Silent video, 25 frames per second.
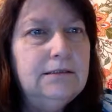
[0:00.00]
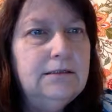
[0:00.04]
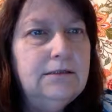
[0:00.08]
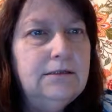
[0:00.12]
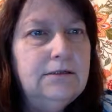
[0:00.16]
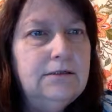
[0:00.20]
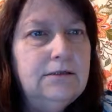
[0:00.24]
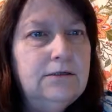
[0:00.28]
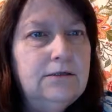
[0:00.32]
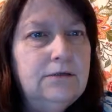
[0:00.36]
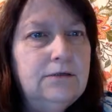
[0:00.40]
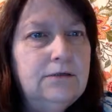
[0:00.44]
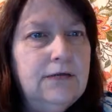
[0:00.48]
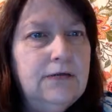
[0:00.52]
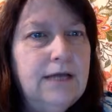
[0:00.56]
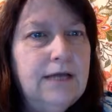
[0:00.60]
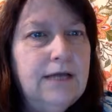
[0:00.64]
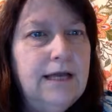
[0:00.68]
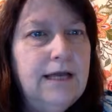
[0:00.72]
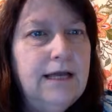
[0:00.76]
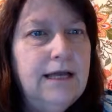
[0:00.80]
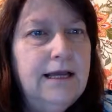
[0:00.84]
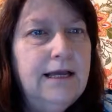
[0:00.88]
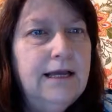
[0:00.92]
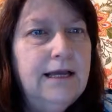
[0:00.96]

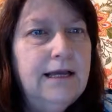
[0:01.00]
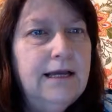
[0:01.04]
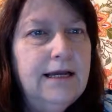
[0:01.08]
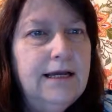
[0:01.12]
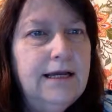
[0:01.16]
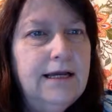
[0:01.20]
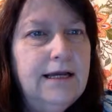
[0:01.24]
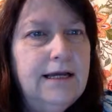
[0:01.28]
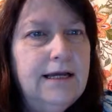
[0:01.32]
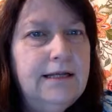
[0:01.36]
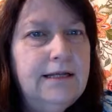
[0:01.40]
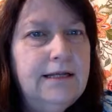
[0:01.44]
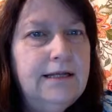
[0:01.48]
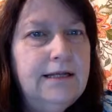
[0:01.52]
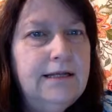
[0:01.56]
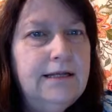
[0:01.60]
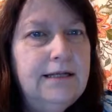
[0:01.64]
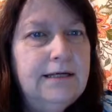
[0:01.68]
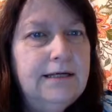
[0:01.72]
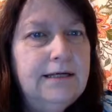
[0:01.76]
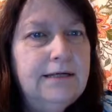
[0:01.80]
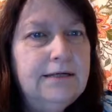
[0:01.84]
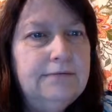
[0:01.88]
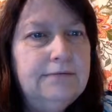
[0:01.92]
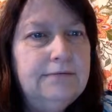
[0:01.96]
Okay, and
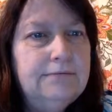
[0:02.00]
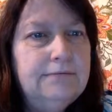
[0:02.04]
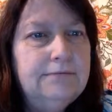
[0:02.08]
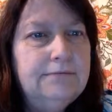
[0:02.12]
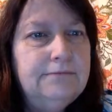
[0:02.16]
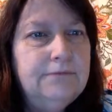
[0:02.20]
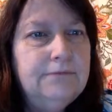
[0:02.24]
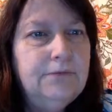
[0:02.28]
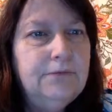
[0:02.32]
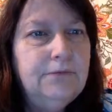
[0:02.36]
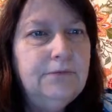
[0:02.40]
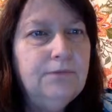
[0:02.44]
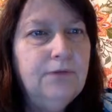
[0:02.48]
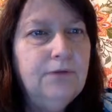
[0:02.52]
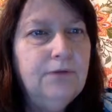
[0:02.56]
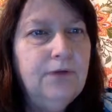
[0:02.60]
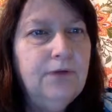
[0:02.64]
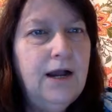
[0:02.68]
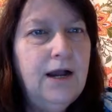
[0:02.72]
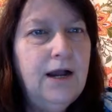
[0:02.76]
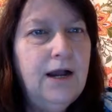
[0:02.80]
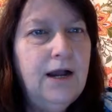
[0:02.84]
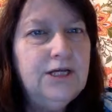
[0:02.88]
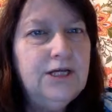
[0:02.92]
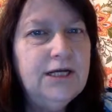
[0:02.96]
your
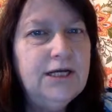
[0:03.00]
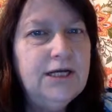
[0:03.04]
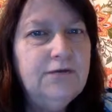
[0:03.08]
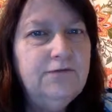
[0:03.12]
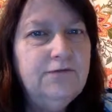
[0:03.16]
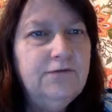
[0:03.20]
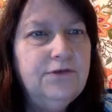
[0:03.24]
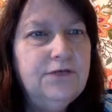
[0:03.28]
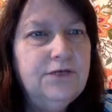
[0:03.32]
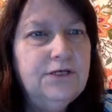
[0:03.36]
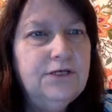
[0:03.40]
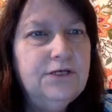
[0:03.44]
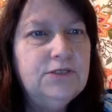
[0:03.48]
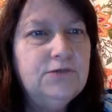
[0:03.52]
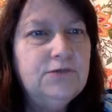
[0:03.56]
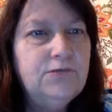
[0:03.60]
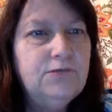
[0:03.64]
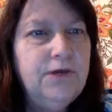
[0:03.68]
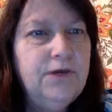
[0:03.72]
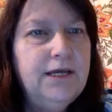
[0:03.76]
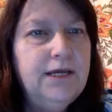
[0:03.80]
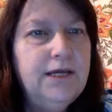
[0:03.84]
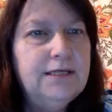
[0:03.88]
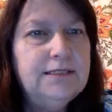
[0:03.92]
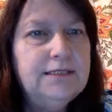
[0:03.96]
project for this
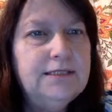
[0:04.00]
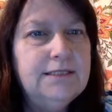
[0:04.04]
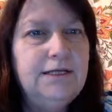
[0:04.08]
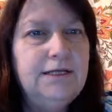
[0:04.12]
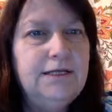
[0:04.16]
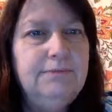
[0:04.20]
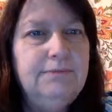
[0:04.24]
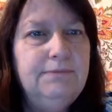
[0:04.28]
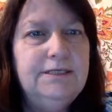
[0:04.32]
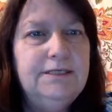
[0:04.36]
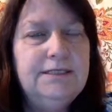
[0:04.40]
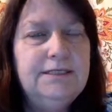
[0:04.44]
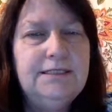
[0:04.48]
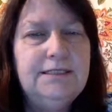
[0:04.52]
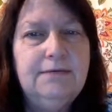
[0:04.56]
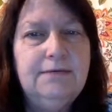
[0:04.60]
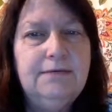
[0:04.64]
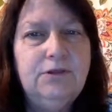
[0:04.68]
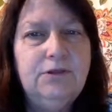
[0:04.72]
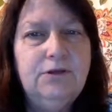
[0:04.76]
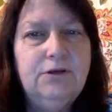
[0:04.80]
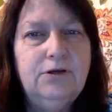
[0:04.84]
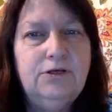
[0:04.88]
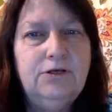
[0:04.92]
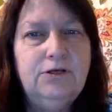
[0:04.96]
week is going to be
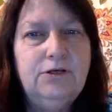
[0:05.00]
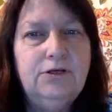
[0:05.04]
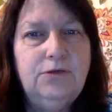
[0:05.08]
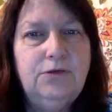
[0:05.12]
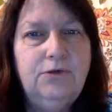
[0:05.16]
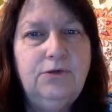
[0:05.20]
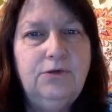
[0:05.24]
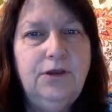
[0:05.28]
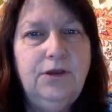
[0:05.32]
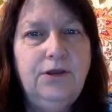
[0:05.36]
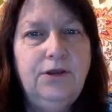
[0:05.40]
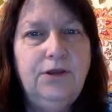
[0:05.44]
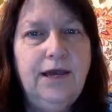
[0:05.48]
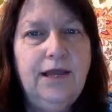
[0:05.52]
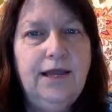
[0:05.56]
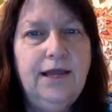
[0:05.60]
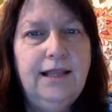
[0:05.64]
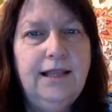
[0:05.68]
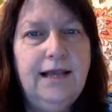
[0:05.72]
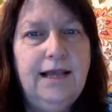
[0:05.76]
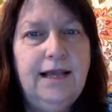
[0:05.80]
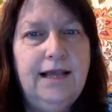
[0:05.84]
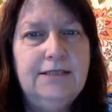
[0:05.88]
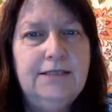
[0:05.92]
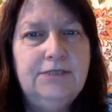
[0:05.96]
similar to the one you
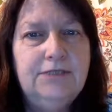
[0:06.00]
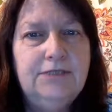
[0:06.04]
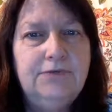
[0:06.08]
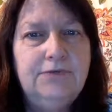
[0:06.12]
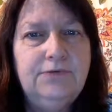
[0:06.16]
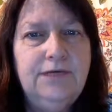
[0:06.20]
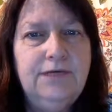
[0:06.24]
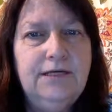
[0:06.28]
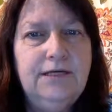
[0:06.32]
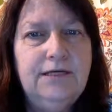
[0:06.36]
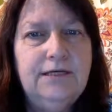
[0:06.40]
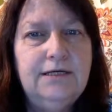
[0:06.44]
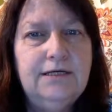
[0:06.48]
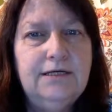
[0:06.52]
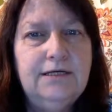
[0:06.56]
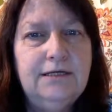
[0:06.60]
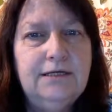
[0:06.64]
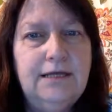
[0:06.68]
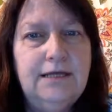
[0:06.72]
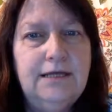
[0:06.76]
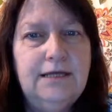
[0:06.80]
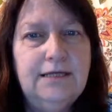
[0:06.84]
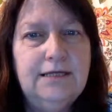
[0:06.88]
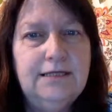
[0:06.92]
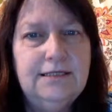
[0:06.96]
had last week,
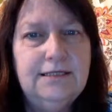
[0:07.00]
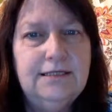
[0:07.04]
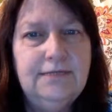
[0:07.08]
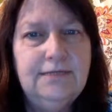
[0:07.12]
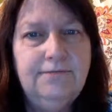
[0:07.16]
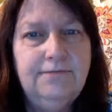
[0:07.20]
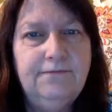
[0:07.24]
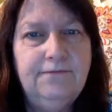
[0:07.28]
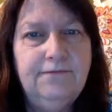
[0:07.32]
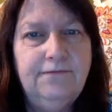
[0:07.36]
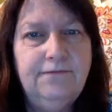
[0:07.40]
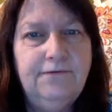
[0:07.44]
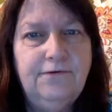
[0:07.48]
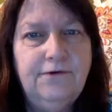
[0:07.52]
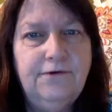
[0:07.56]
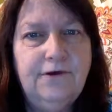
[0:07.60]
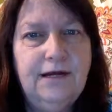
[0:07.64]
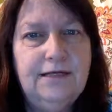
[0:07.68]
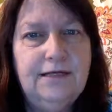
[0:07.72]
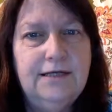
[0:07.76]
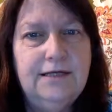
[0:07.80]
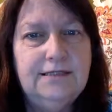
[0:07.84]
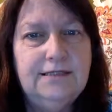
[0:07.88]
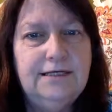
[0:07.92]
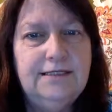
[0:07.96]
except
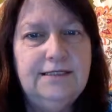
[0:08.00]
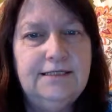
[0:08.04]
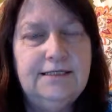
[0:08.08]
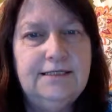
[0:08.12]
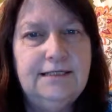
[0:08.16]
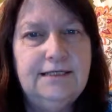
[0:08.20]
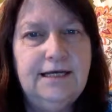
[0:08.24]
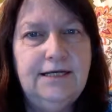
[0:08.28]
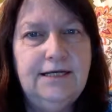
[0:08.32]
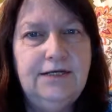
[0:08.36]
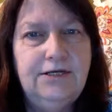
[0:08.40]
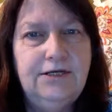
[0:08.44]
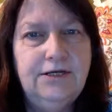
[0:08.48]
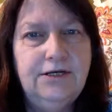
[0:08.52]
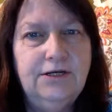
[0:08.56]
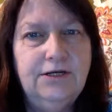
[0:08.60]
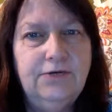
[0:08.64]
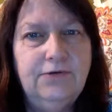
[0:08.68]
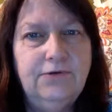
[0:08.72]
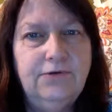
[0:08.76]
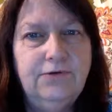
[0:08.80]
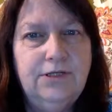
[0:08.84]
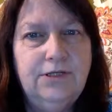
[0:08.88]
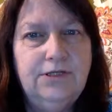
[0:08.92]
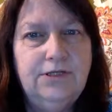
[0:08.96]
for, as I said, you're
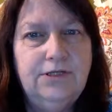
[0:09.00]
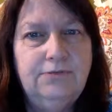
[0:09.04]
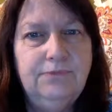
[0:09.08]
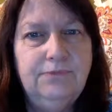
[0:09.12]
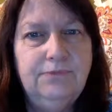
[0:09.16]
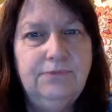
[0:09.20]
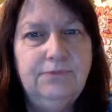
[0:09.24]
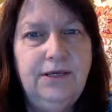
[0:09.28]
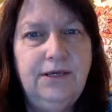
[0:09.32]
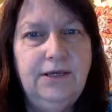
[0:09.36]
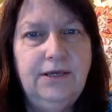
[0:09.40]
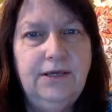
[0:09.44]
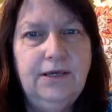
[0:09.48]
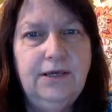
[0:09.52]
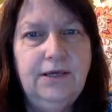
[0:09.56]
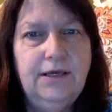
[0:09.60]
going to be